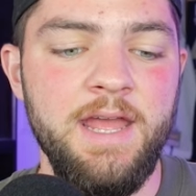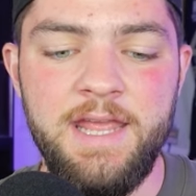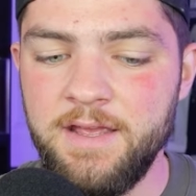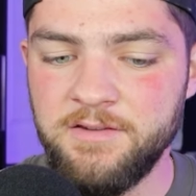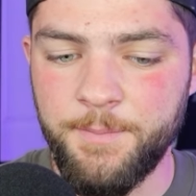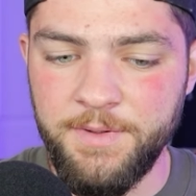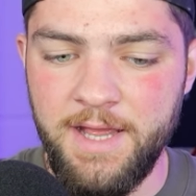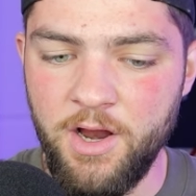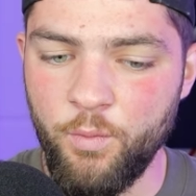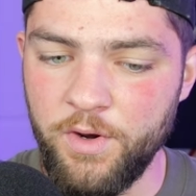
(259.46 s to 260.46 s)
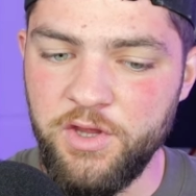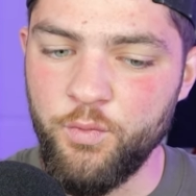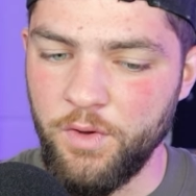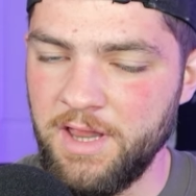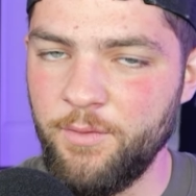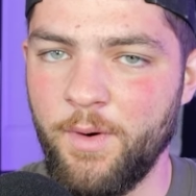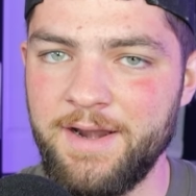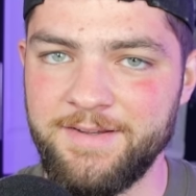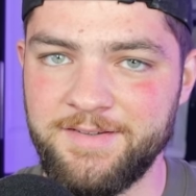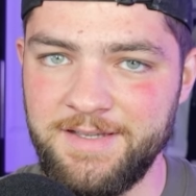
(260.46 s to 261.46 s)
He is a player where you really
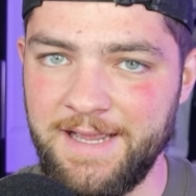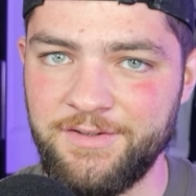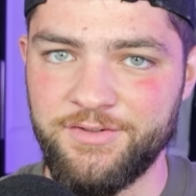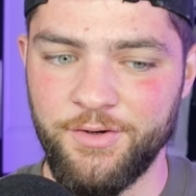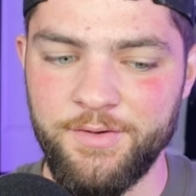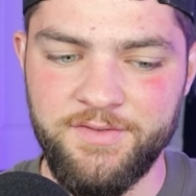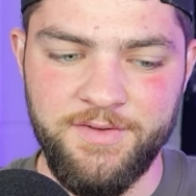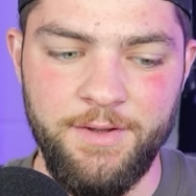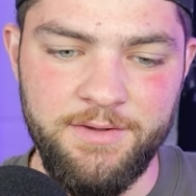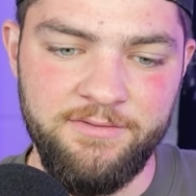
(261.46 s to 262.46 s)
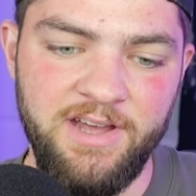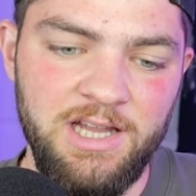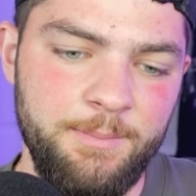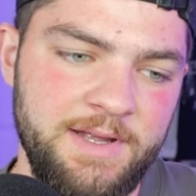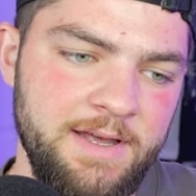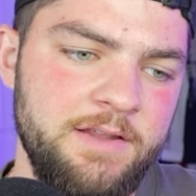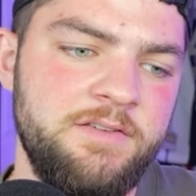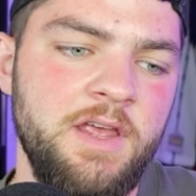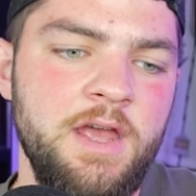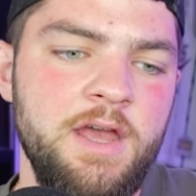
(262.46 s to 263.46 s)
want to see a certain skill develop because